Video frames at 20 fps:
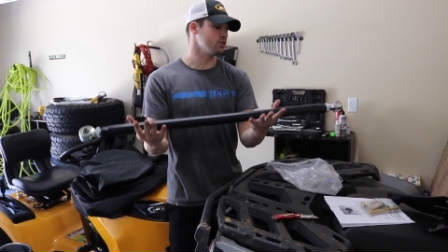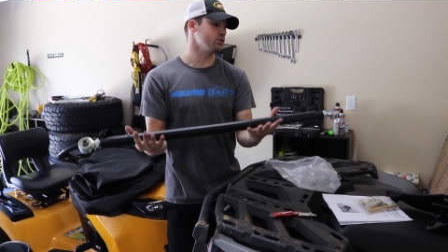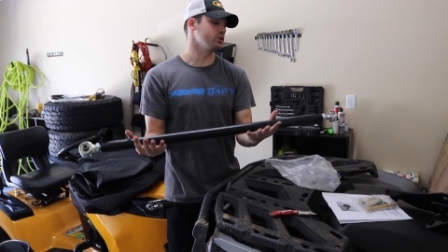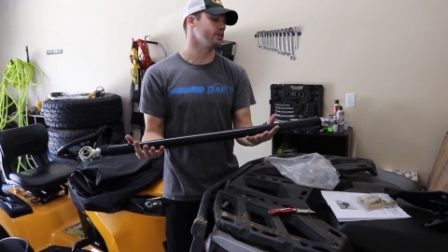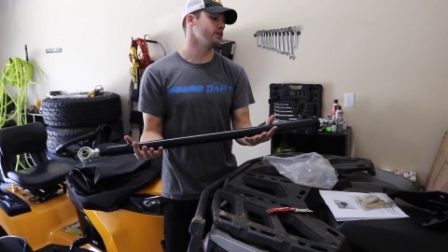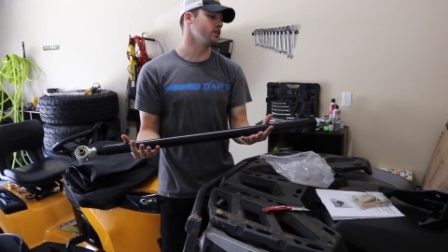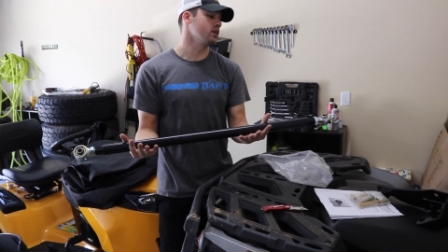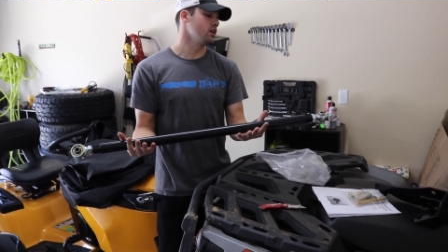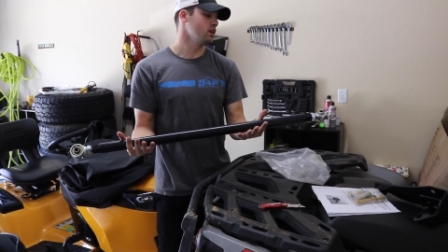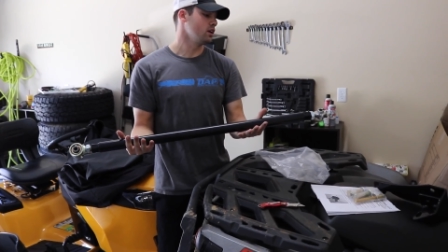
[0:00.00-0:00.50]
to
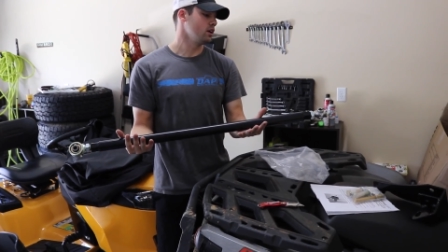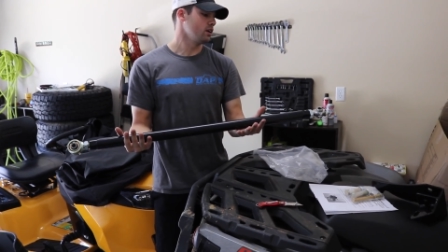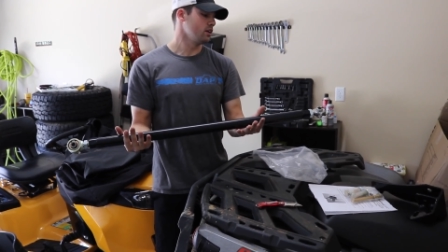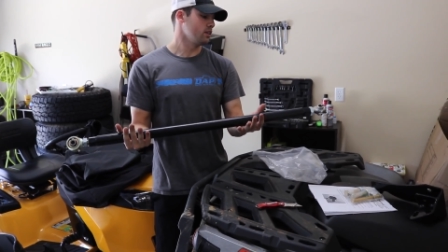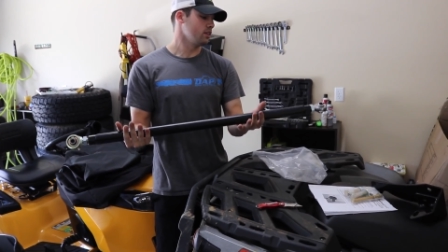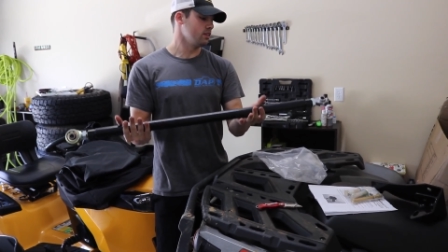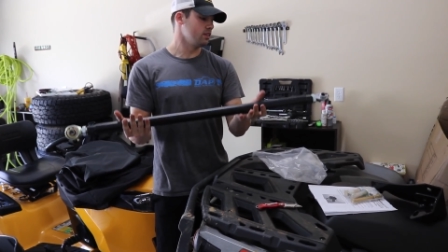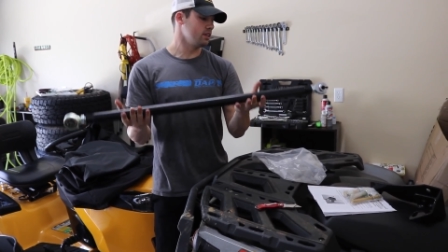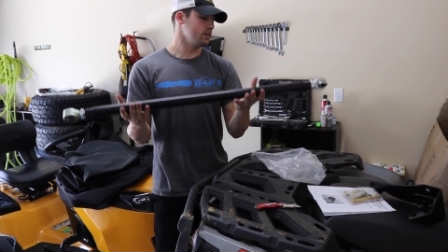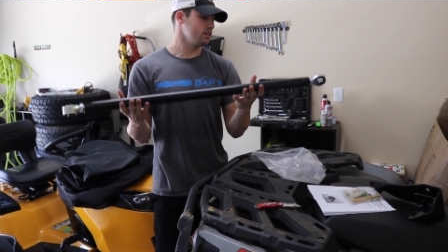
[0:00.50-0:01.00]
it.
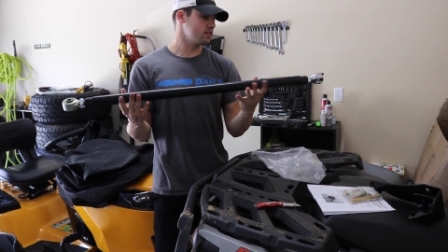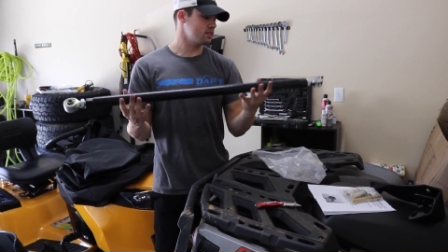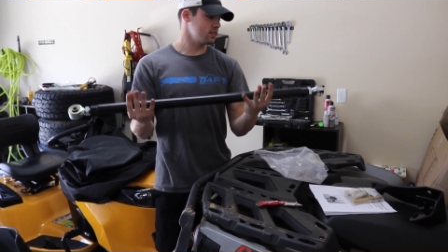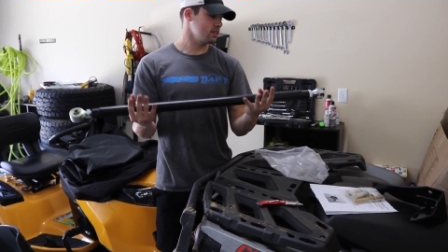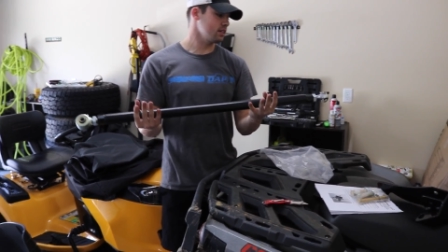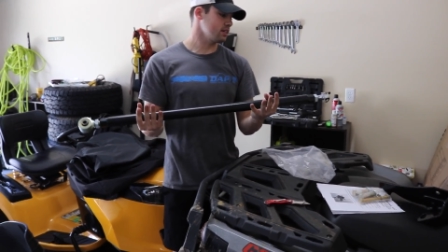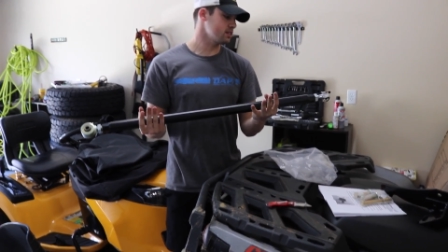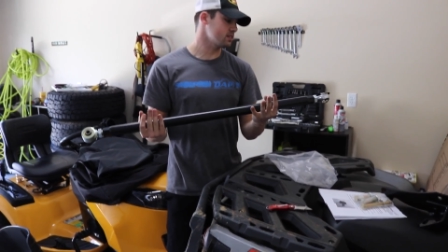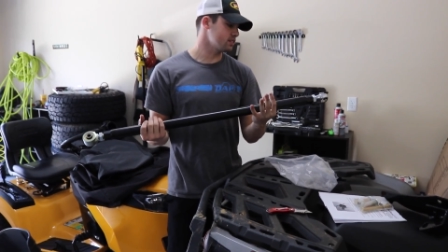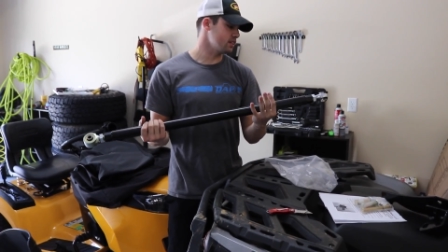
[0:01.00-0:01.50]
This
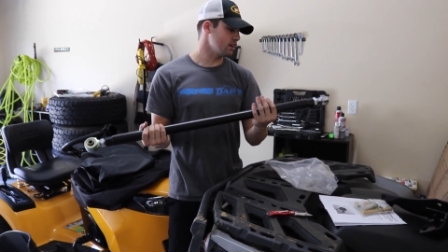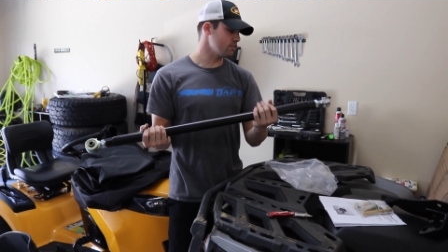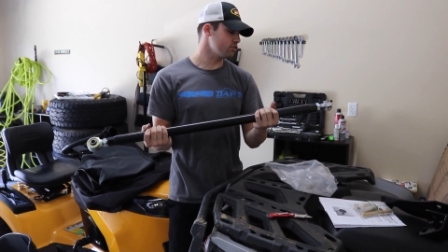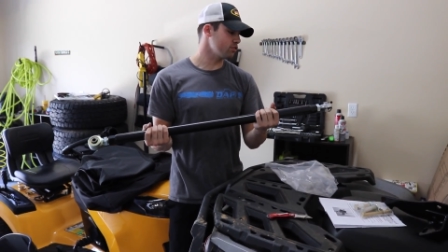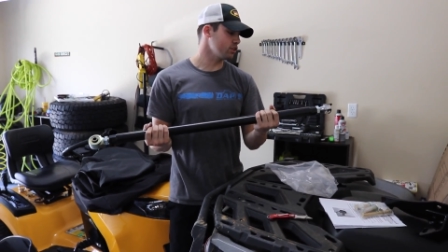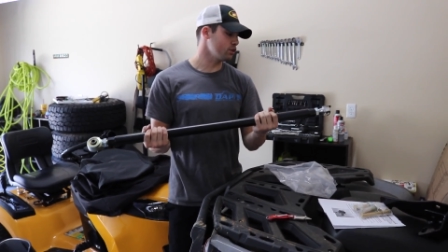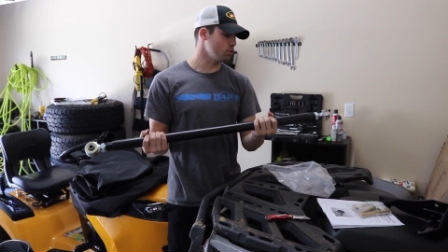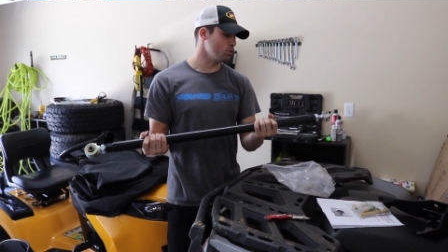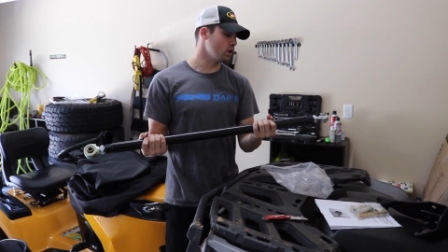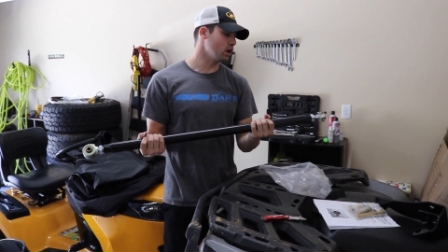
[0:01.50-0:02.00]
thing is
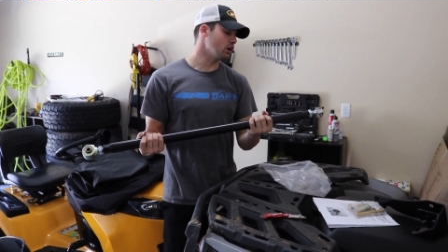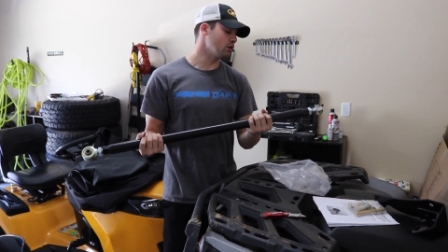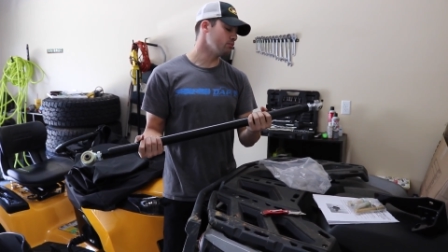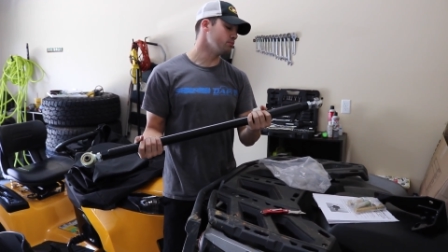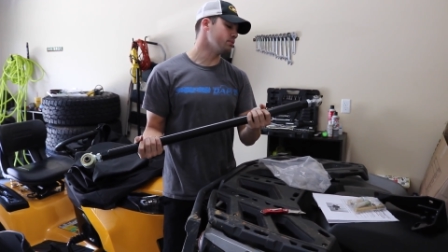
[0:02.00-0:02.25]
definitely well